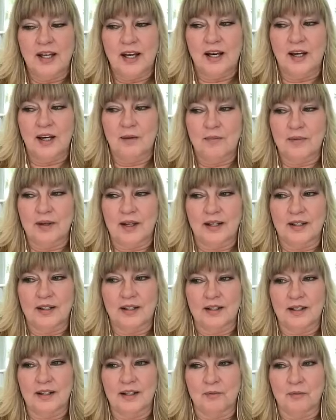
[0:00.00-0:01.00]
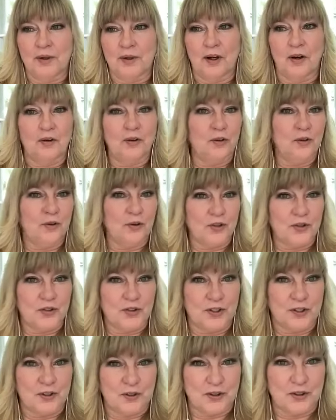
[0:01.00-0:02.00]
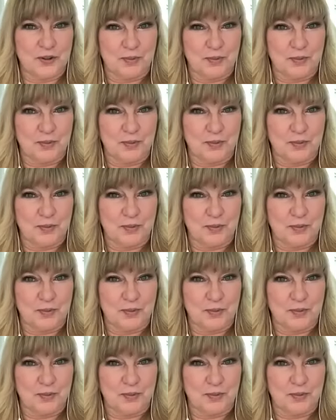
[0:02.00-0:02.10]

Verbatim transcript: Um, Eh, we all know there's there's